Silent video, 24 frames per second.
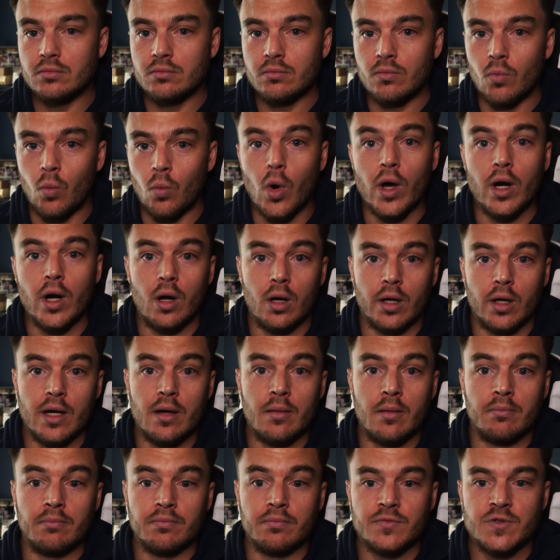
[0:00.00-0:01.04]

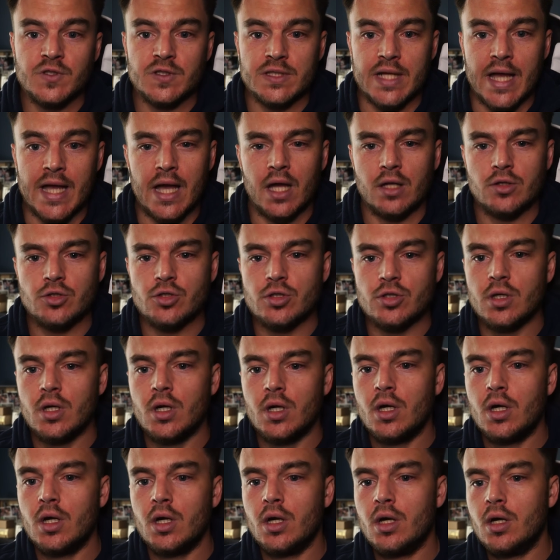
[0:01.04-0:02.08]
1RM snatch,
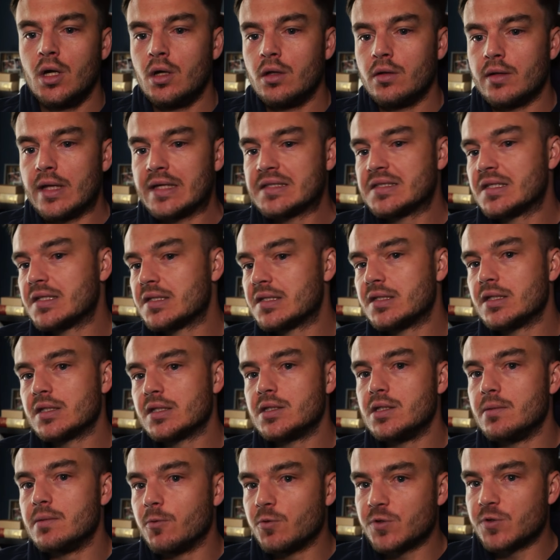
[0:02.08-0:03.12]
that's at
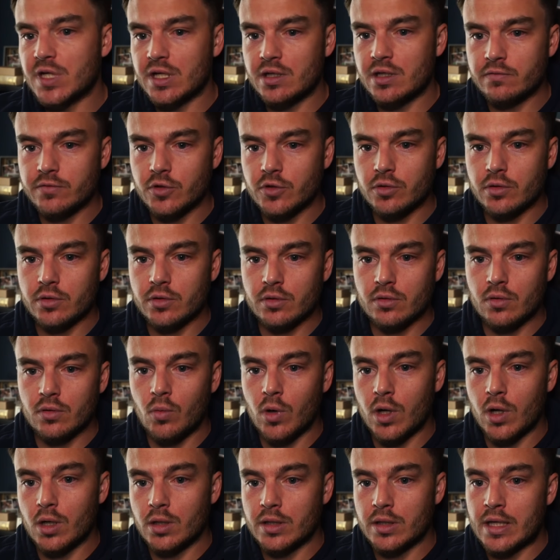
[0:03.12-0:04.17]
60% of your
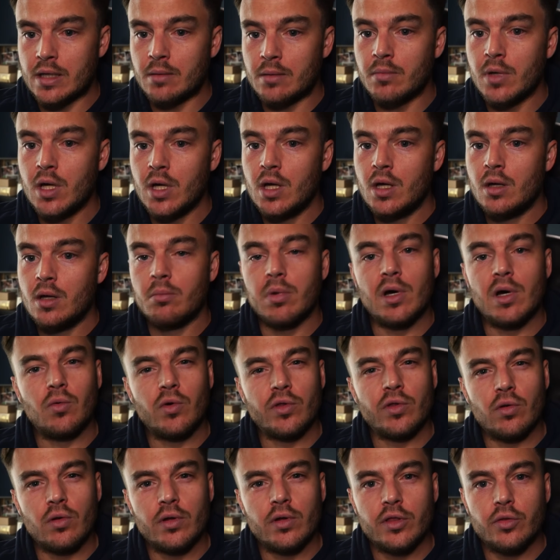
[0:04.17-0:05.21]
1RM. But
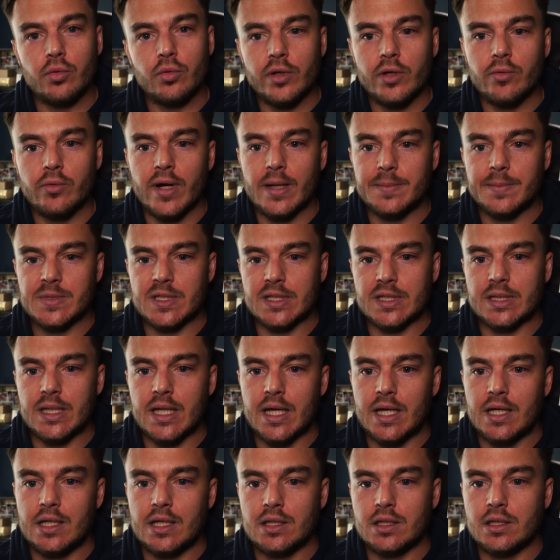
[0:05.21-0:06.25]
with only 3 reps like
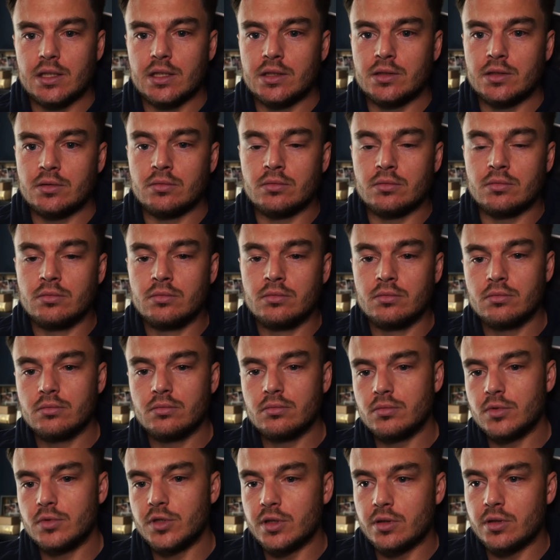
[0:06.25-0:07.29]
that, and
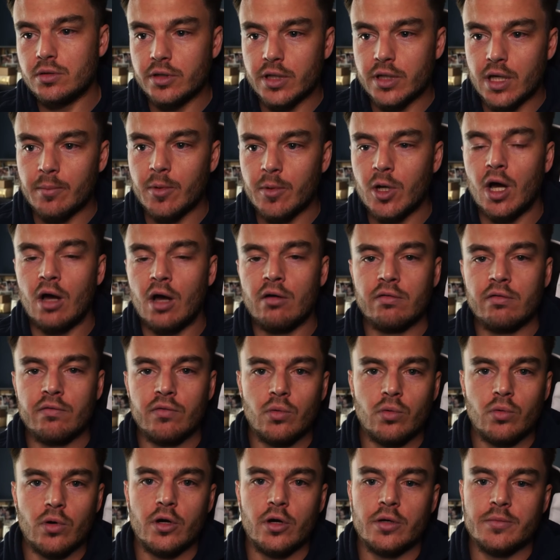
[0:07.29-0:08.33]
you're coming off of the
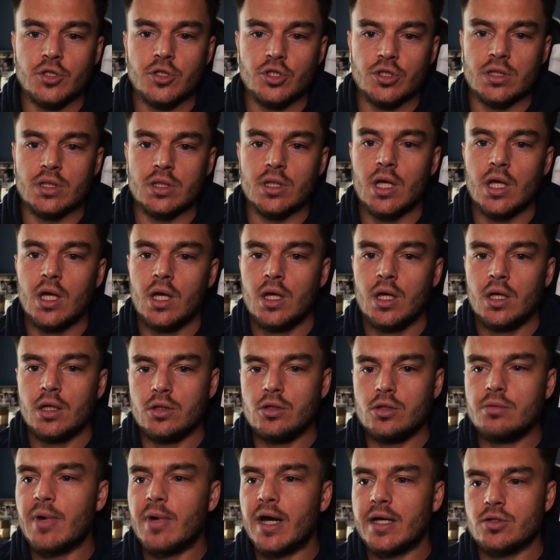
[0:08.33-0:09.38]
rowing machine, you
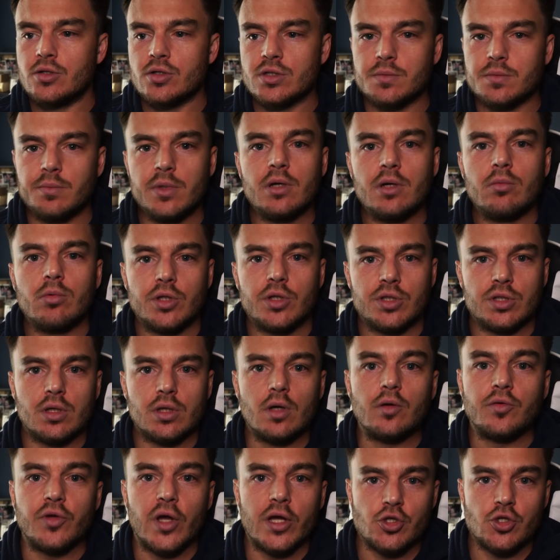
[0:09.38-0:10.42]
might just be able to go
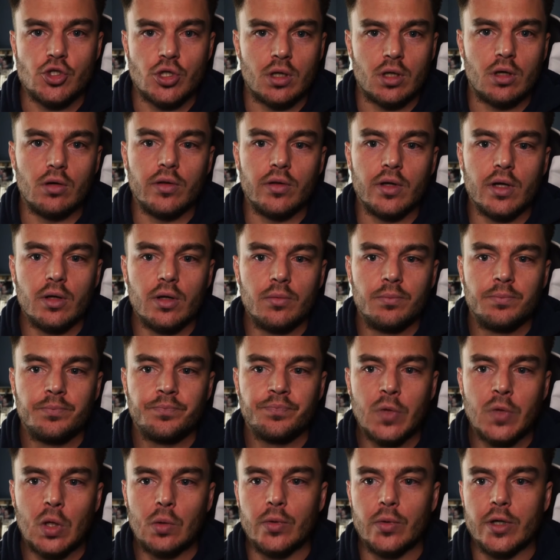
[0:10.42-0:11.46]
touch and go there,
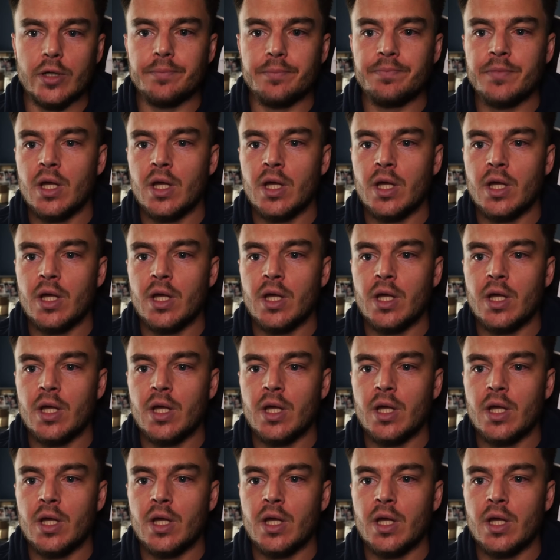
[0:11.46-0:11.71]
right?